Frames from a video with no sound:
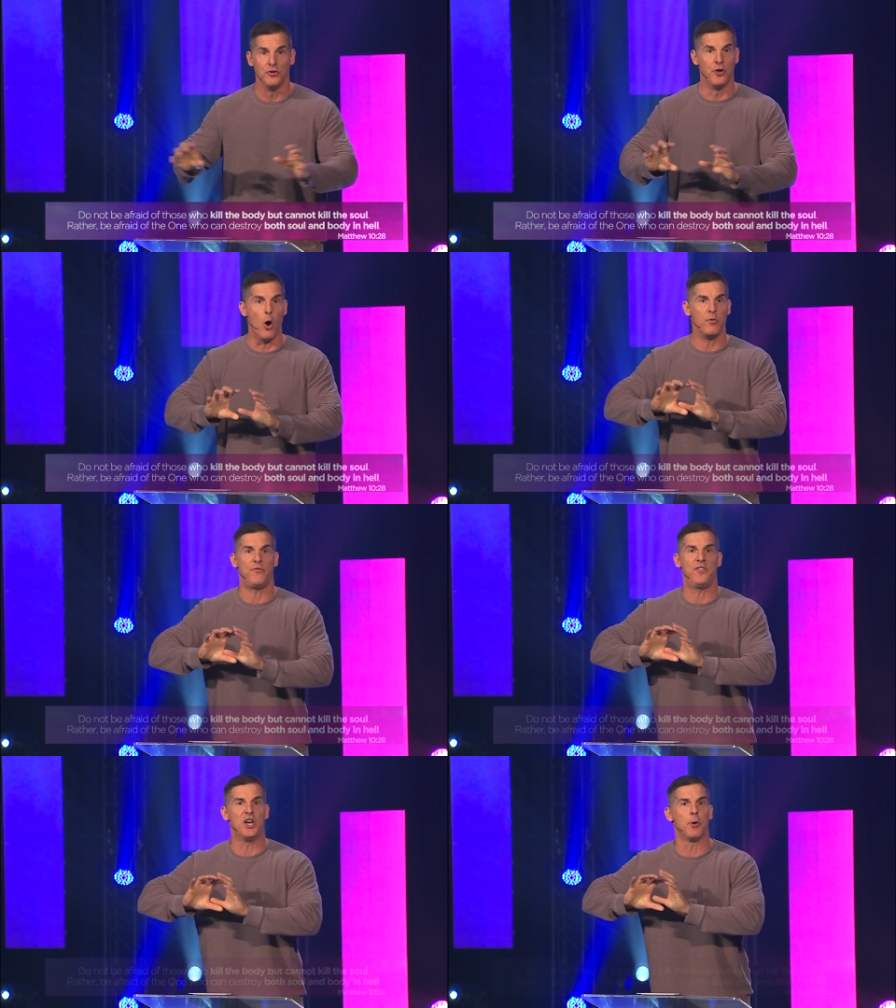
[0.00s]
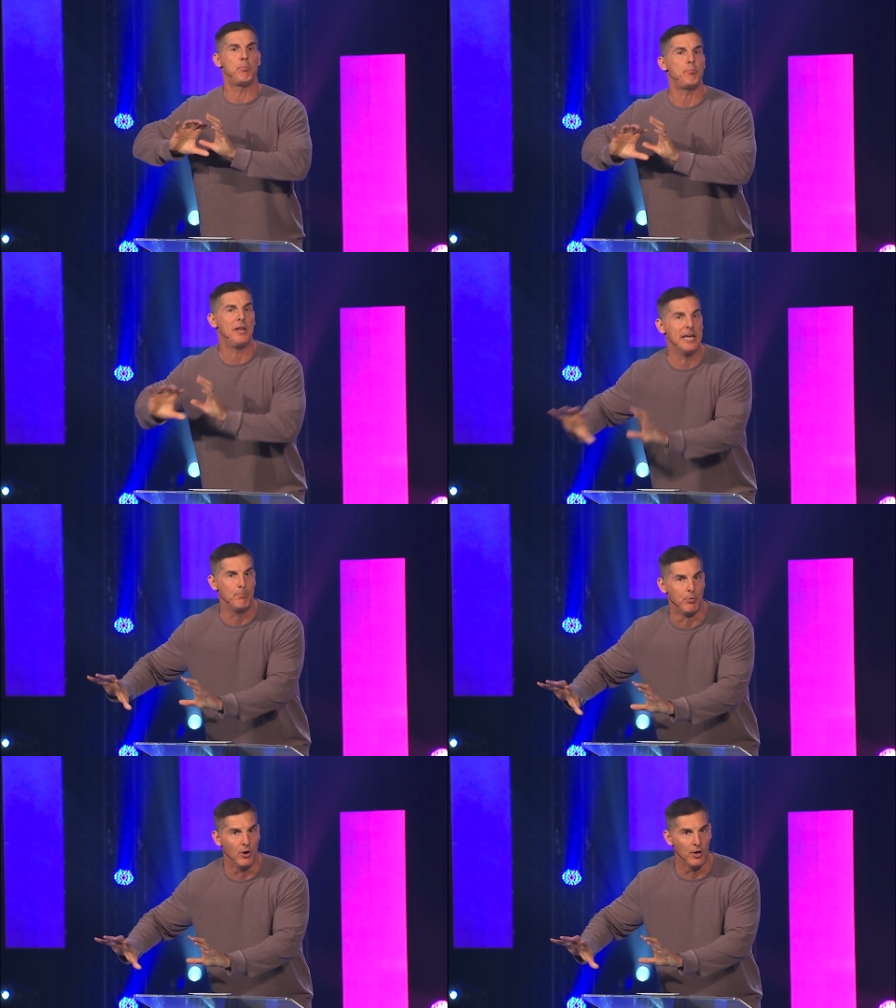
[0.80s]
Don't fear
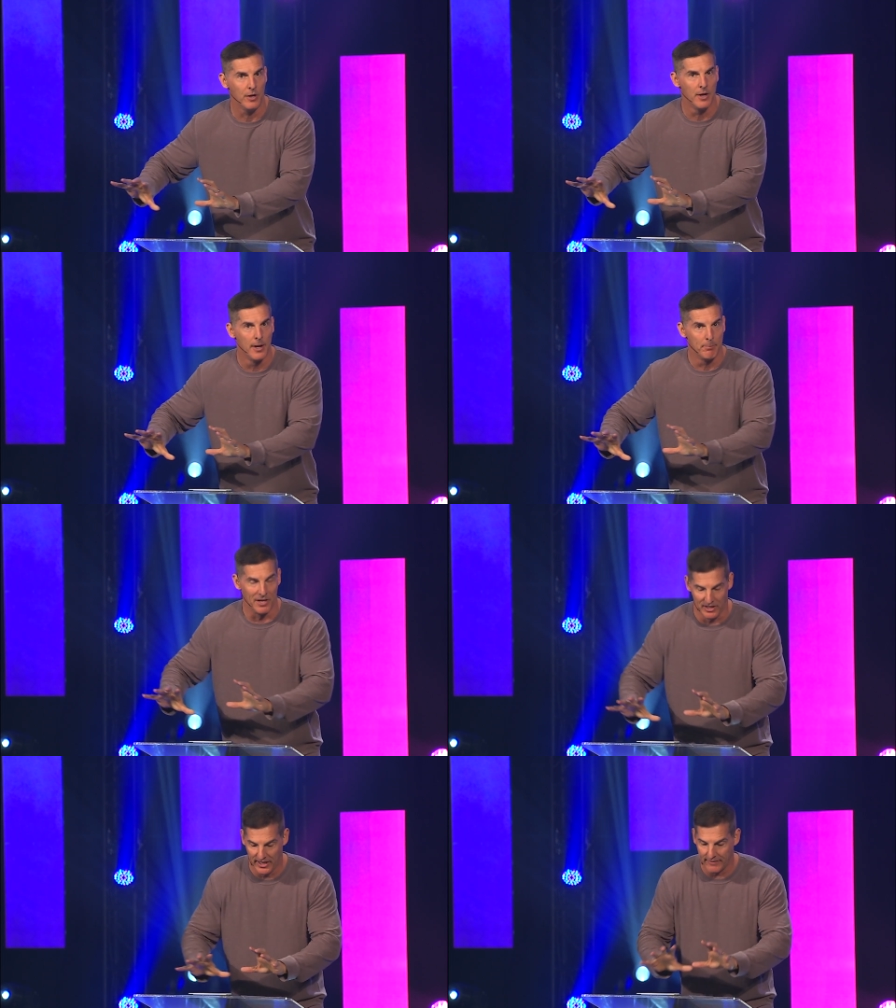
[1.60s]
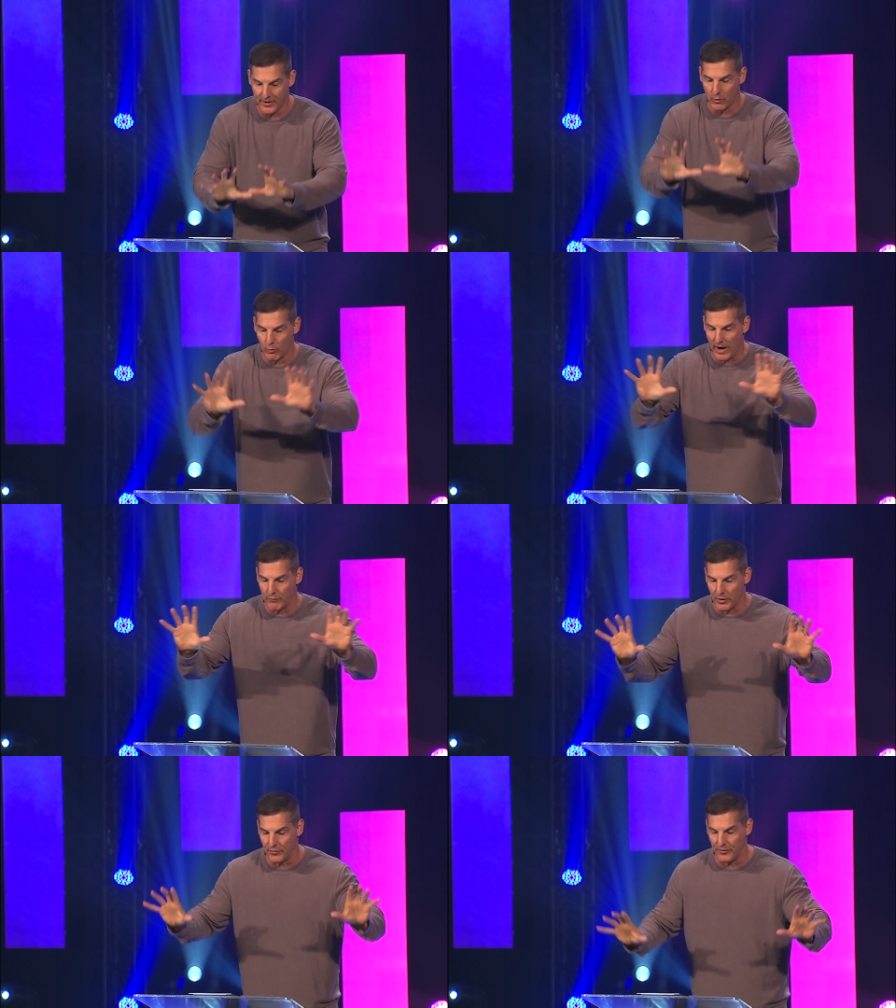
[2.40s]
people, but live in a
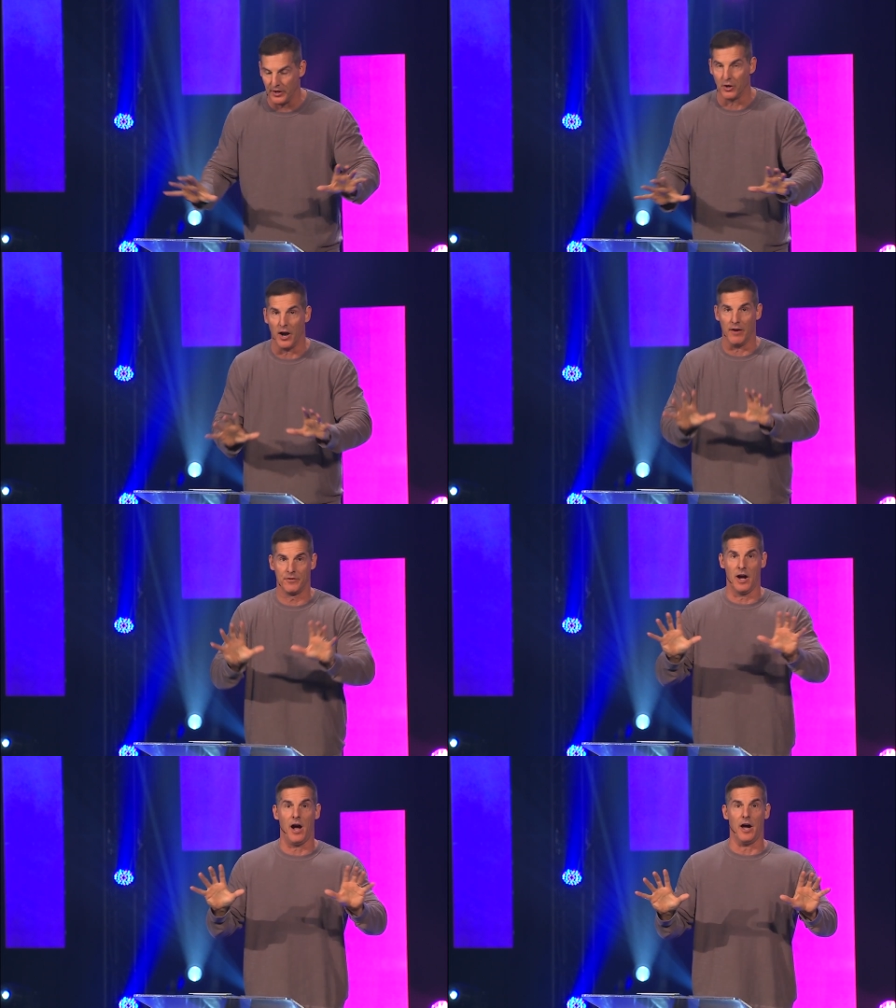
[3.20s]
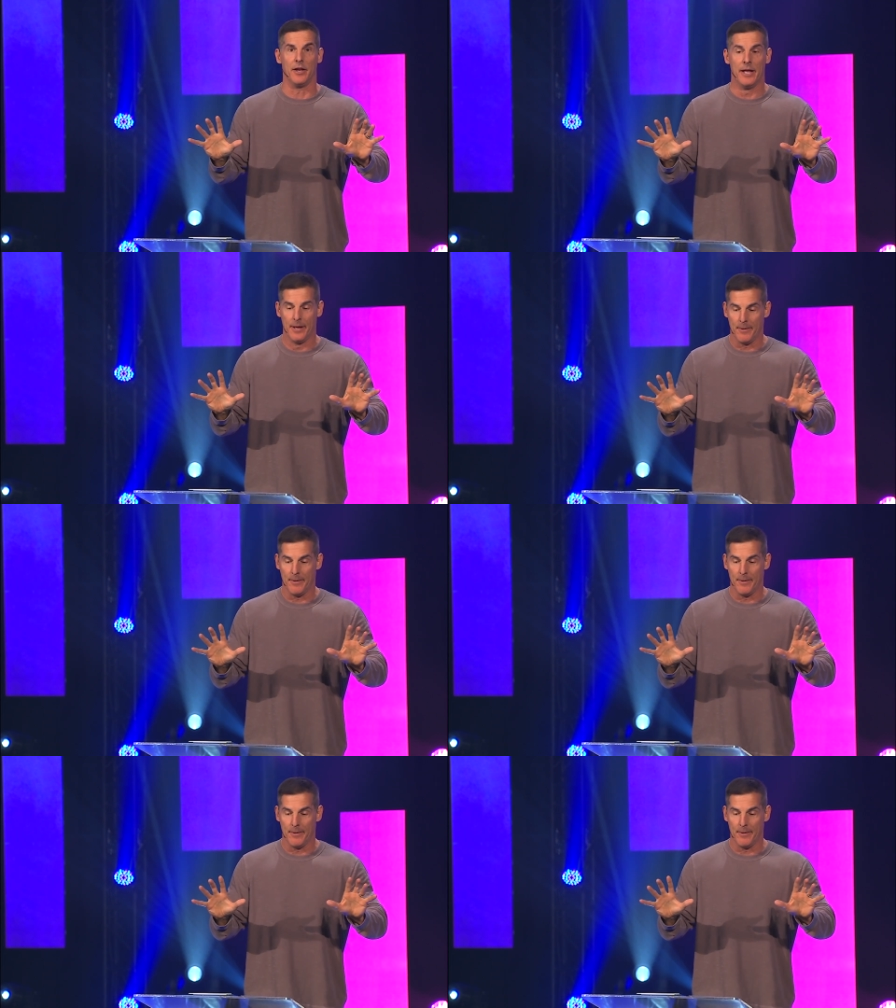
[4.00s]
reverent fear of God.